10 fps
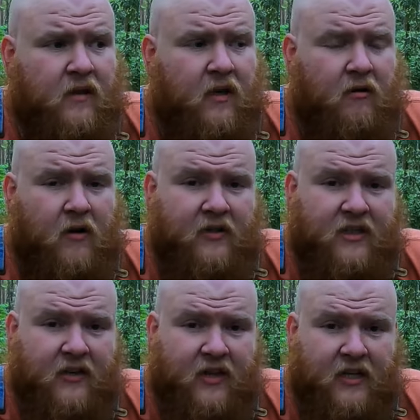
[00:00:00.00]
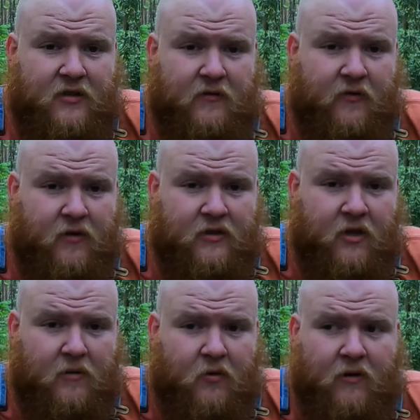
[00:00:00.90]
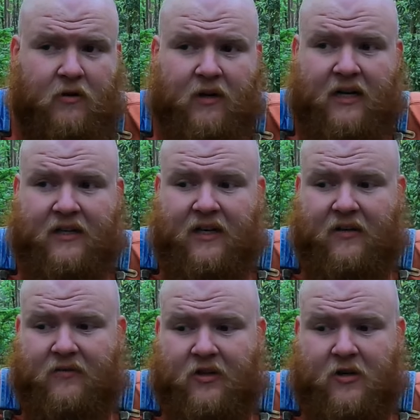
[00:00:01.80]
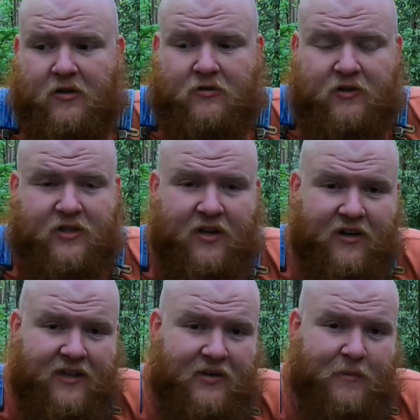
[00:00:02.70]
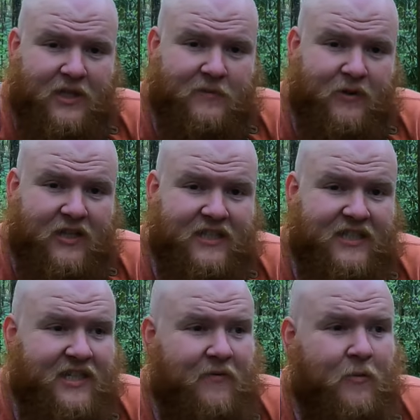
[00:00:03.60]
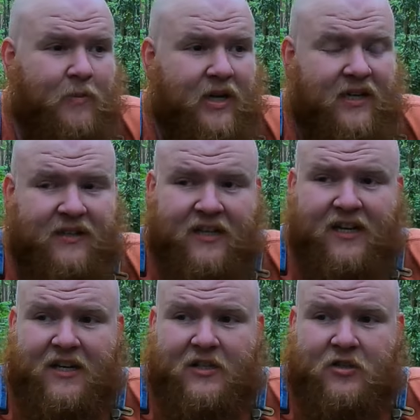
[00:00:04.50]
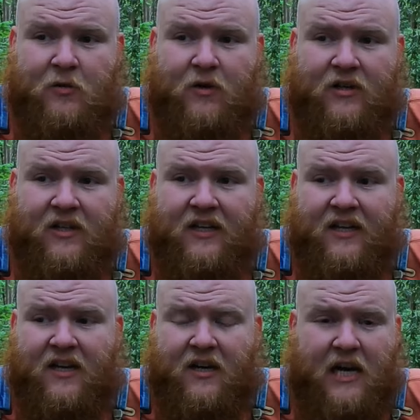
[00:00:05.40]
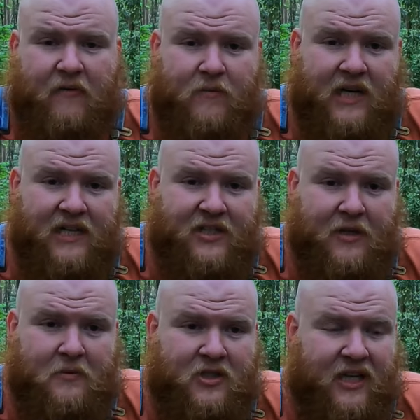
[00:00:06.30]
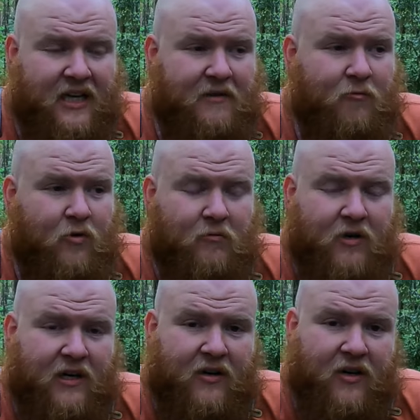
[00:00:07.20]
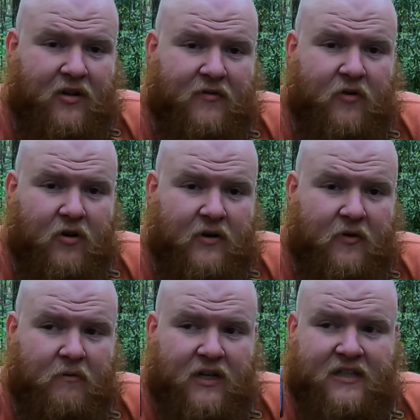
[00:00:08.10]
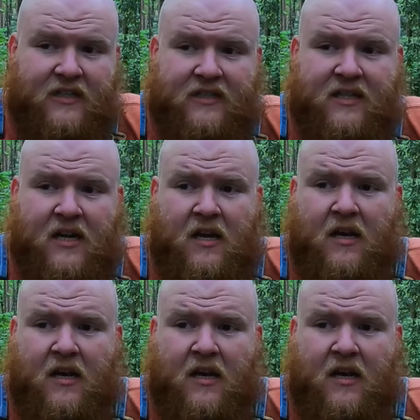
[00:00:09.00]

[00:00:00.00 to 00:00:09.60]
You know, obviously things are full of turmoil right now. The country's not in the best place it's ever been historically. Everybody's upset in one way or another for all different reasons.